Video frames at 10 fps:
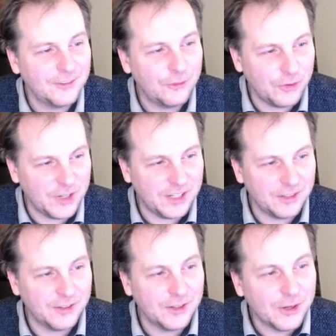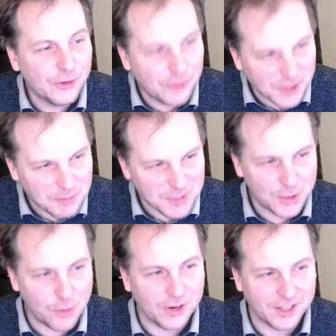Feed Me
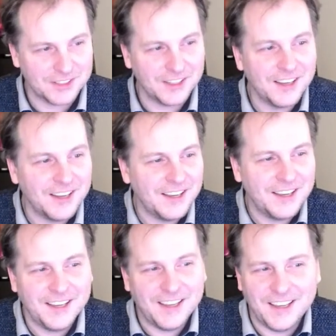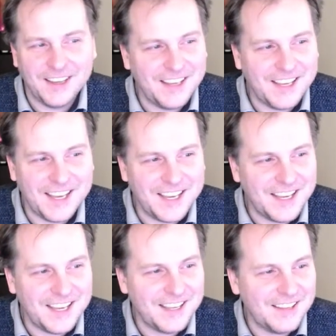Donuts.
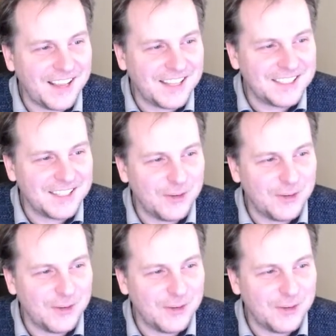That's a